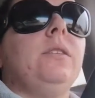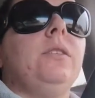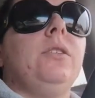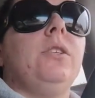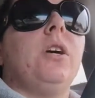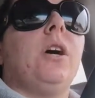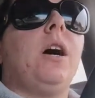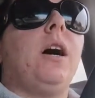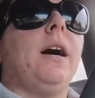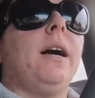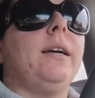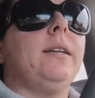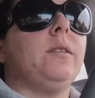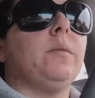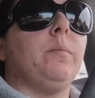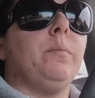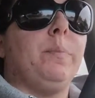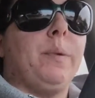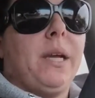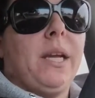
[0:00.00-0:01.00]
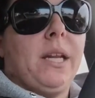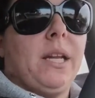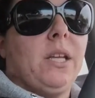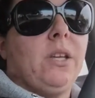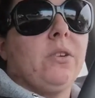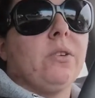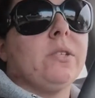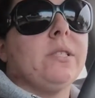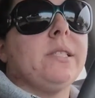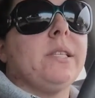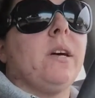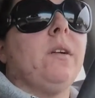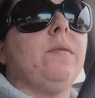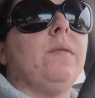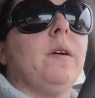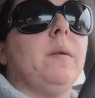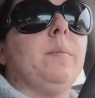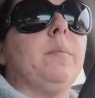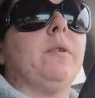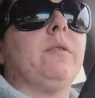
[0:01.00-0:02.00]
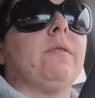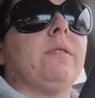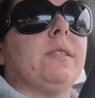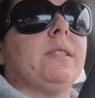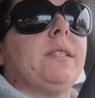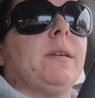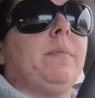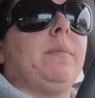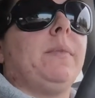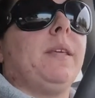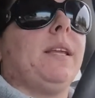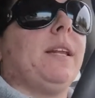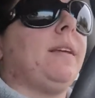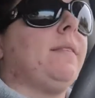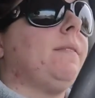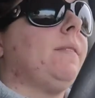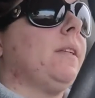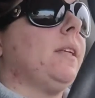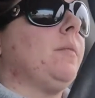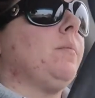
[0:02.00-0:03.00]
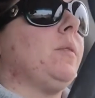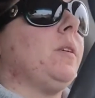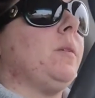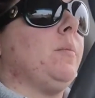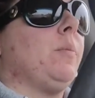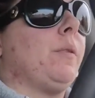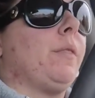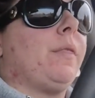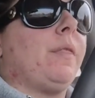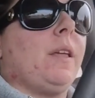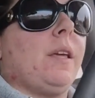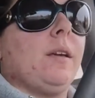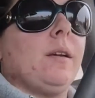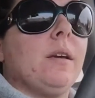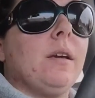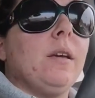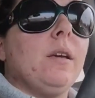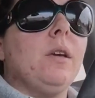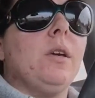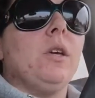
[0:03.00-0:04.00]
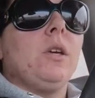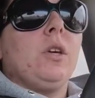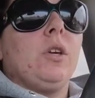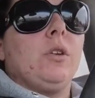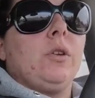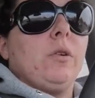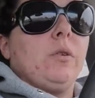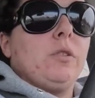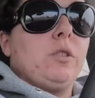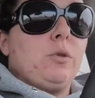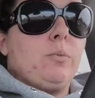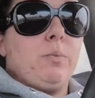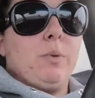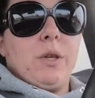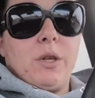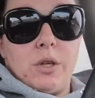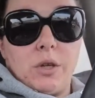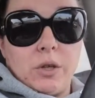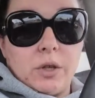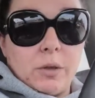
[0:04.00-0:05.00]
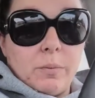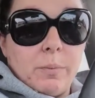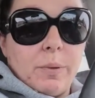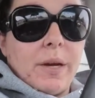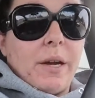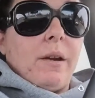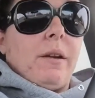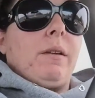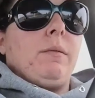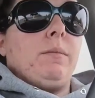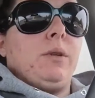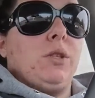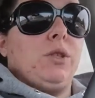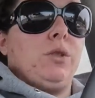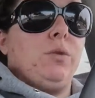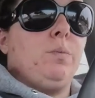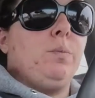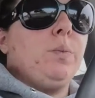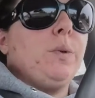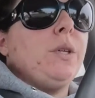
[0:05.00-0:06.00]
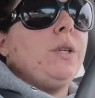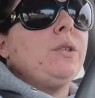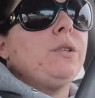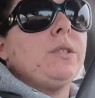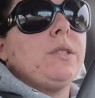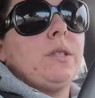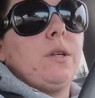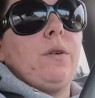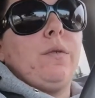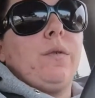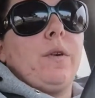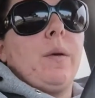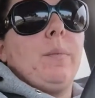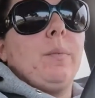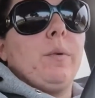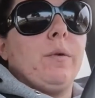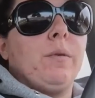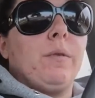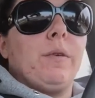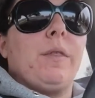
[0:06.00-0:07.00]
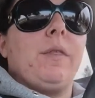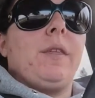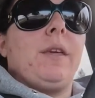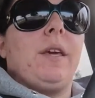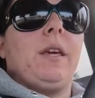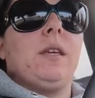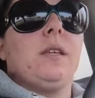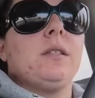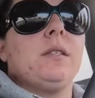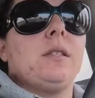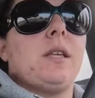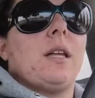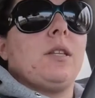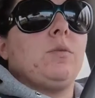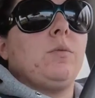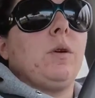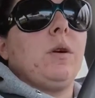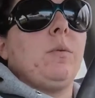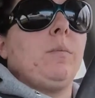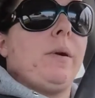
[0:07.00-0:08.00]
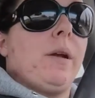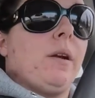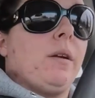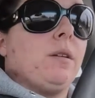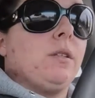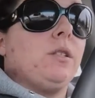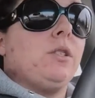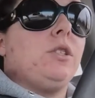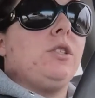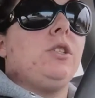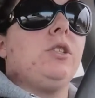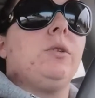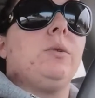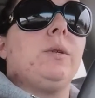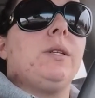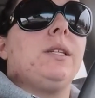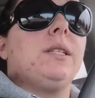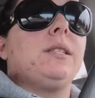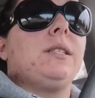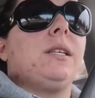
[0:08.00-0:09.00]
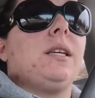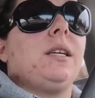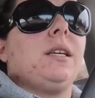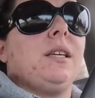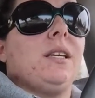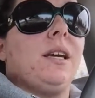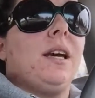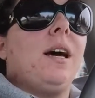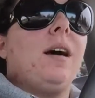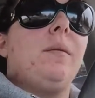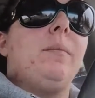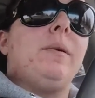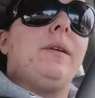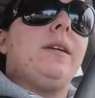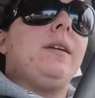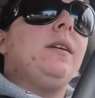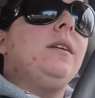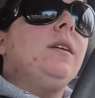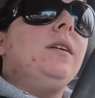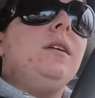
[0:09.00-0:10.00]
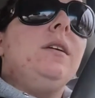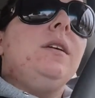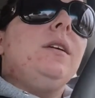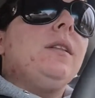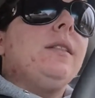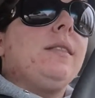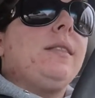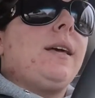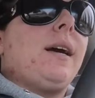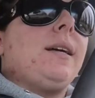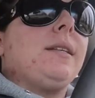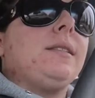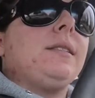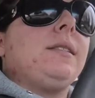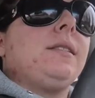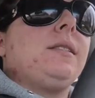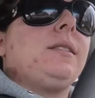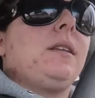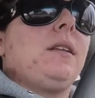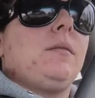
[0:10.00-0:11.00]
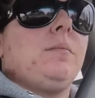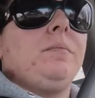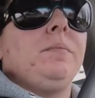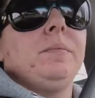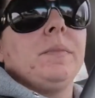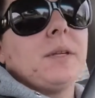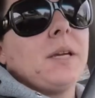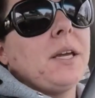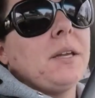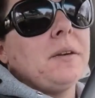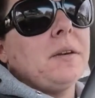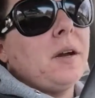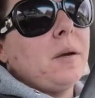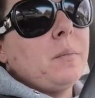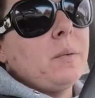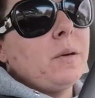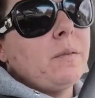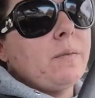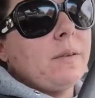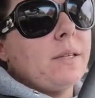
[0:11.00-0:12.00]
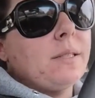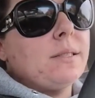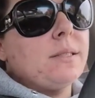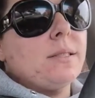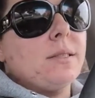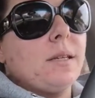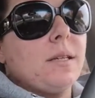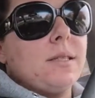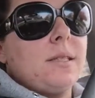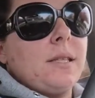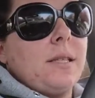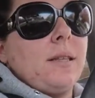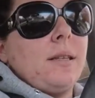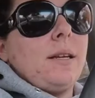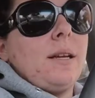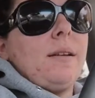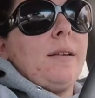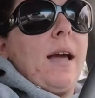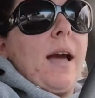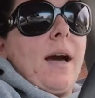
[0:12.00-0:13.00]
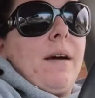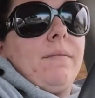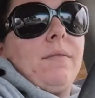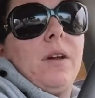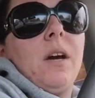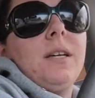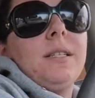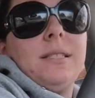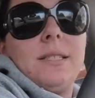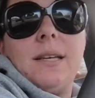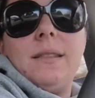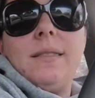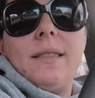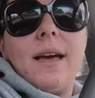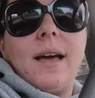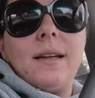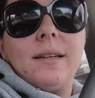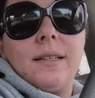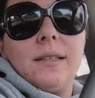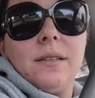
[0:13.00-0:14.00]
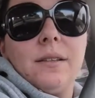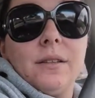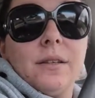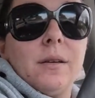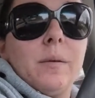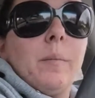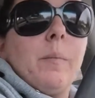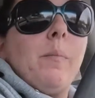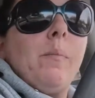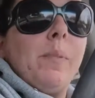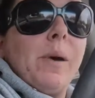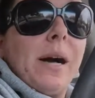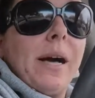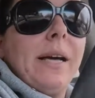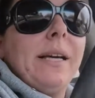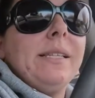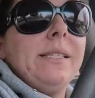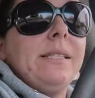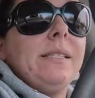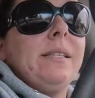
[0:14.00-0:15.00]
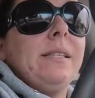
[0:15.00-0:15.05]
not beating yourself up over something i feel like people think you know to be a good parent means you beat yourself up over things that's what parents do and it's like yeah but that's again not perfect. Not saying that I have not done that either, but